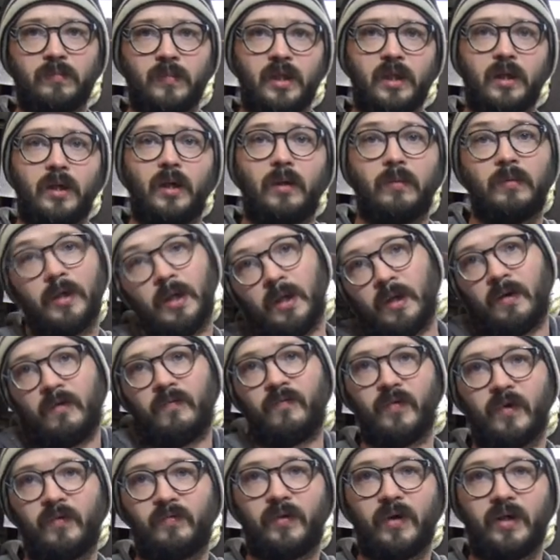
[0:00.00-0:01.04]
you know,
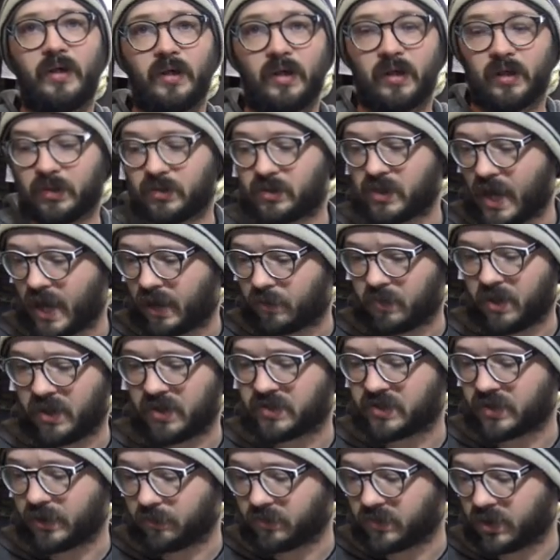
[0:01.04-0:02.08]
feel free to tag me in
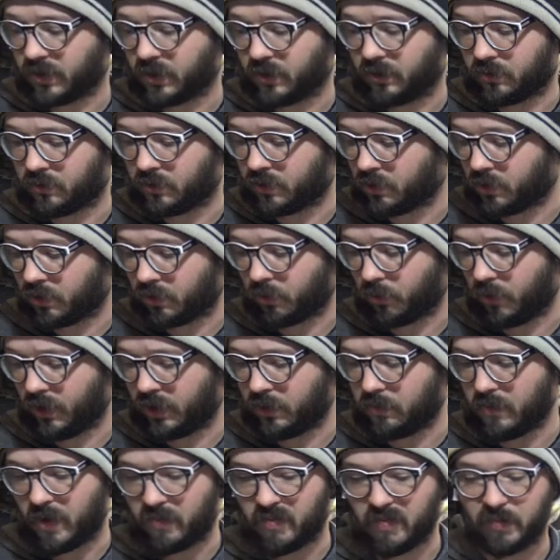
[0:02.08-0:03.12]
something and we
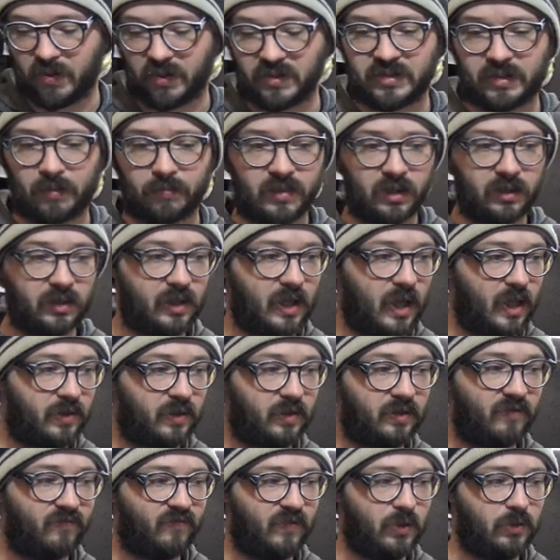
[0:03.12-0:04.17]
can maybe build something together
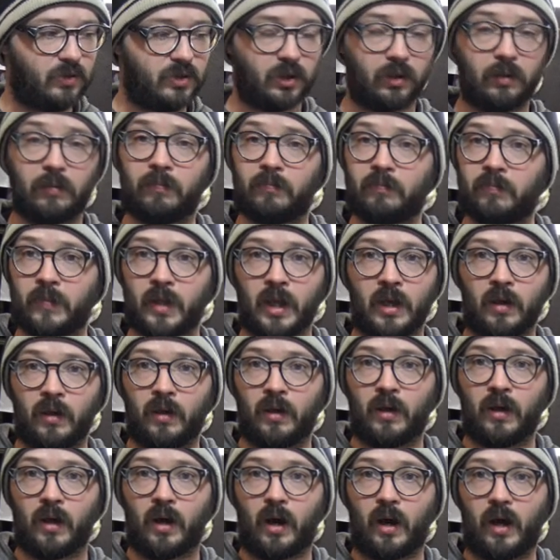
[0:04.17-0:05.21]
in the future.
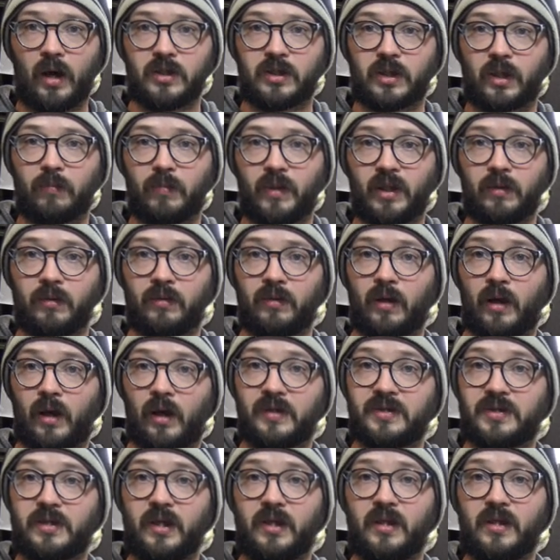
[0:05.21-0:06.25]
All right, gentlemen,
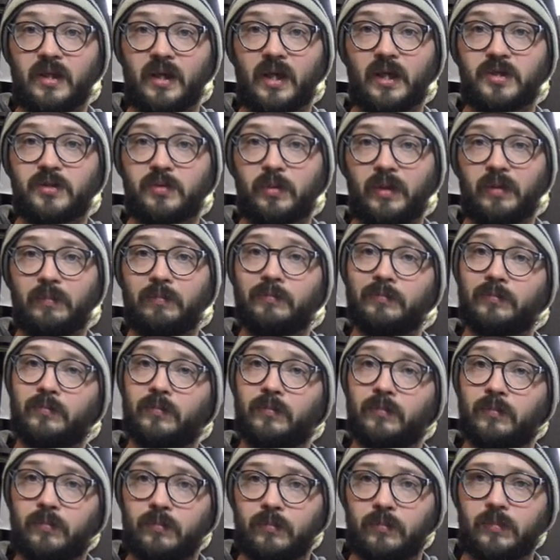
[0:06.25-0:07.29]
I'll see you in the next one.
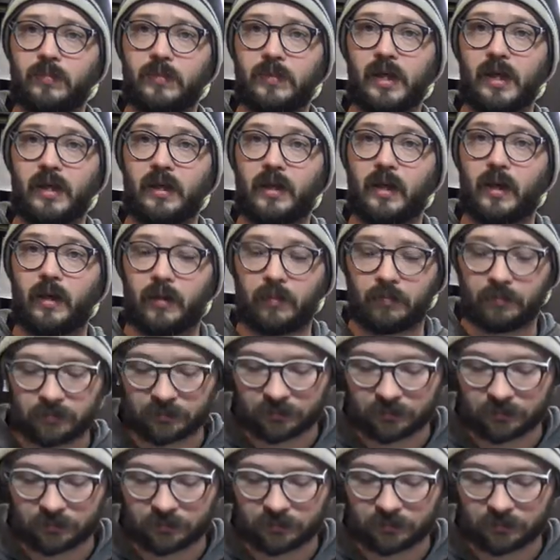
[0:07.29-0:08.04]
Take care.